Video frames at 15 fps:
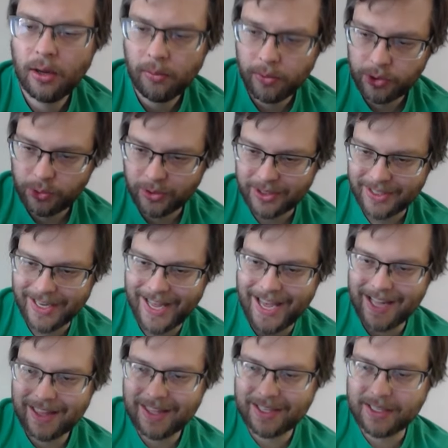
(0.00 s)
which was it
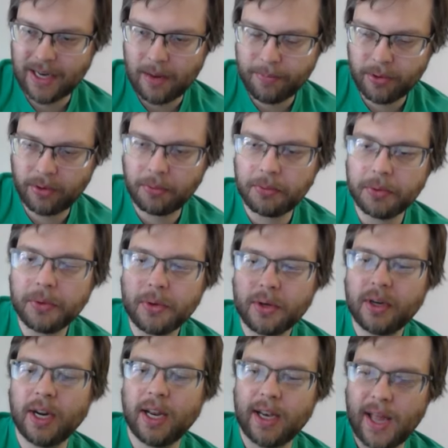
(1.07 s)
hit the top of the
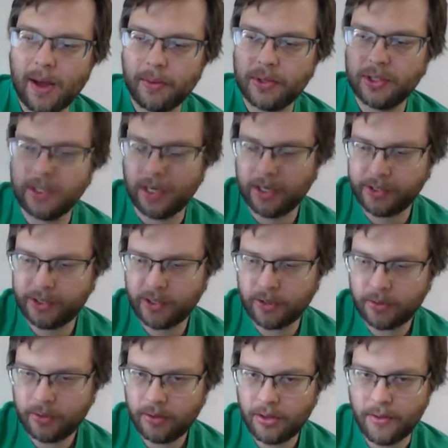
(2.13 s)
ruler, and that was
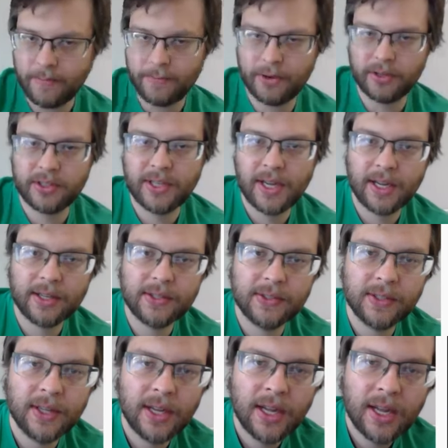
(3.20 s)
also the vertex.